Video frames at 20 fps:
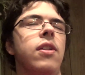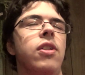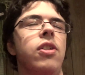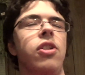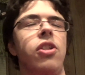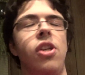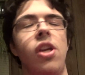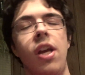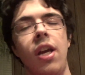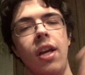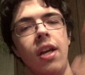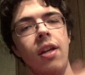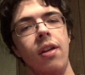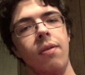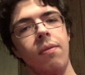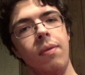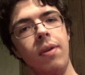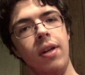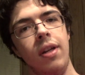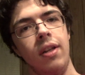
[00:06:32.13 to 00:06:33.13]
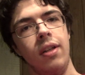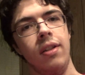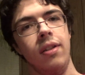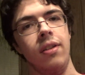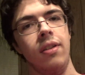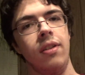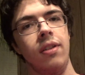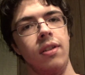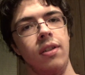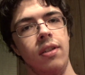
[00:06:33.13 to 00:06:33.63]
Chicken
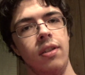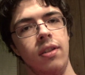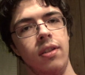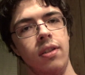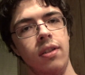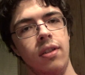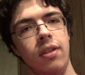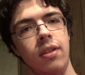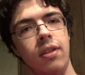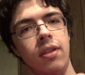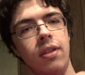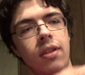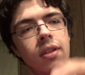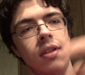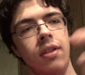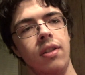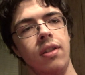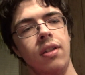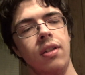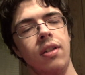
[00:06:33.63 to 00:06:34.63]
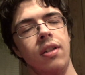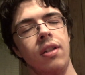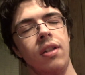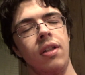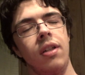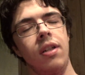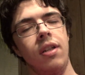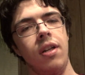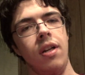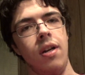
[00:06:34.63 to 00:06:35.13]
wings
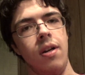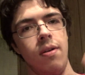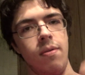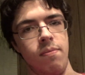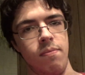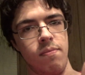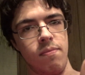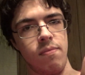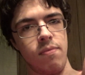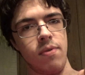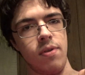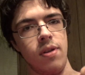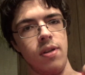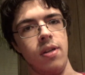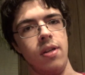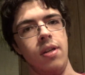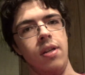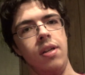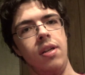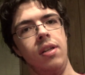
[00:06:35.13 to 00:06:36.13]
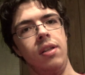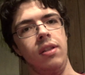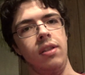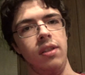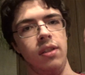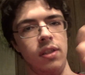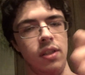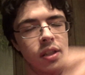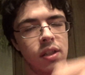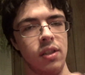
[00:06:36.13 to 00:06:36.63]
come in
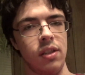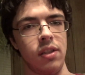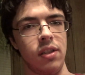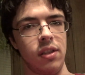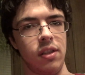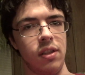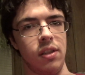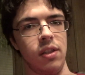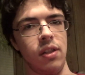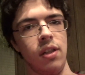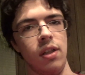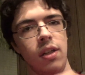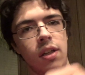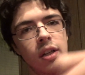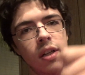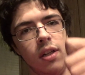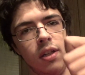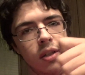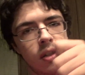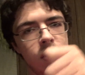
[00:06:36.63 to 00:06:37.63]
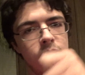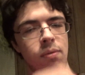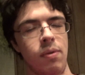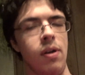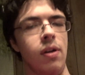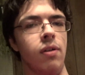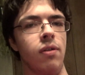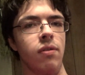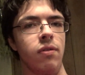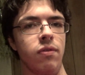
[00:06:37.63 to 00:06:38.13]
6 and
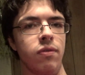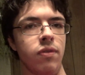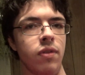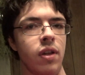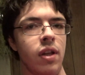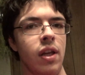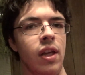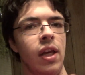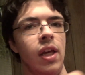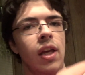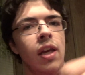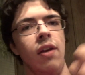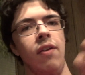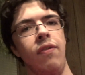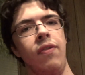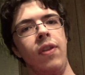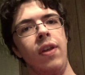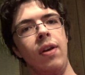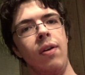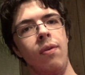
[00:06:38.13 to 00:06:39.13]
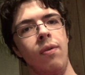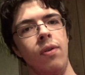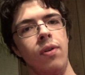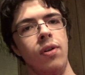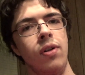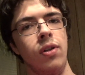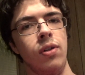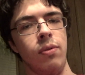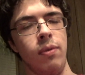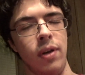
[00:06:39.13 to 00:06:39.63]
12. If they
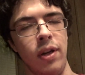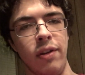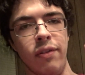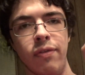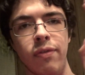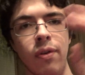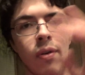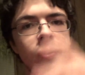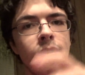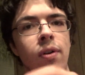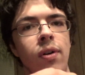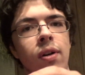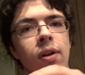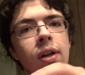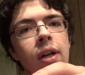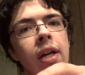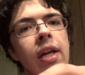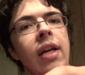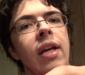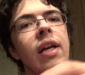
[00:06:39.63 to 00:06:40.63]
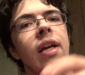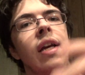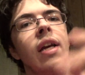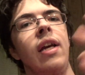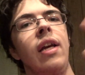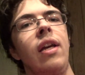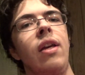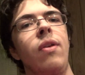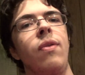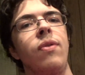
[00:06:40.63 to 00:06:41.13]
order 24,
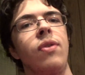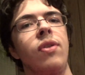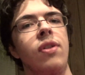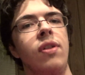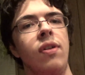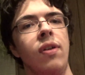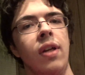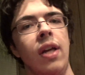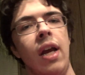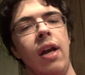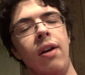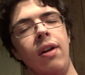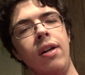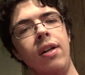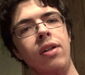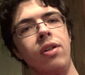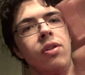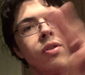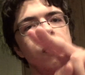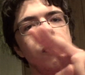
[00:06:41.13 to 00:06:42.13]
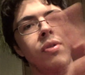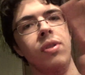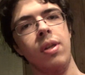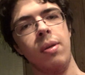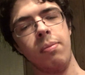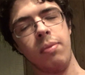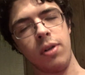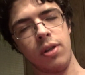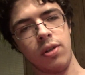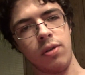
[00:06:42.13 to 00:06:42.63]
you still count it as 2
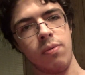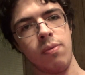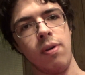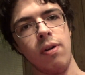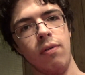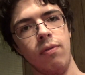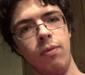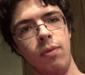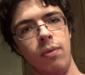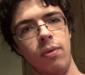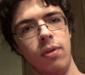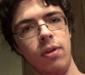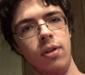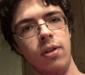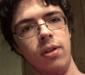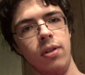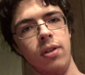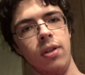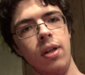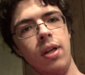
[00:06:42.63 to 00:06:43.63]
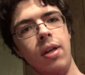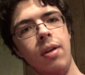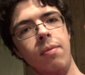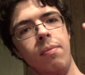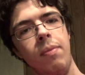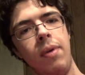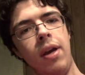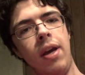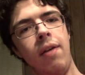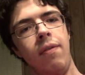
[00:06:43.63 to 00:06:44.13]
separate 12 orders
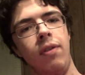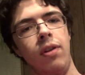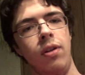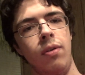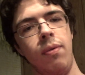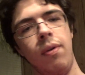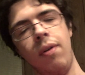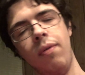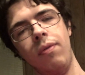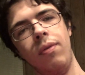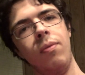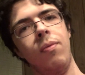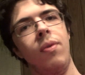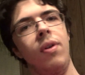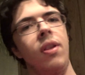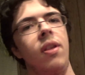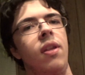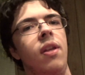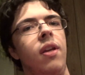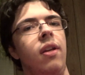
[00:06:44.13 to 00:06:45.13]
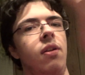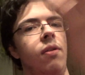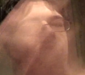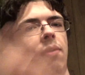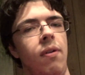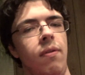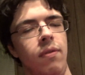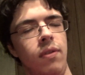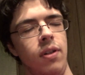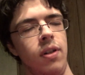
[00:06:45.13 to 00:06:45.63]
by having 12 in one thing,
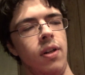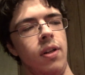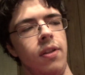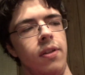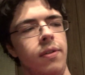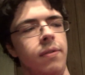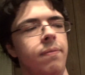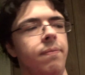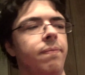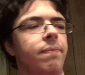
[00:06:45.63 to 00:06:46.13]
12 in another.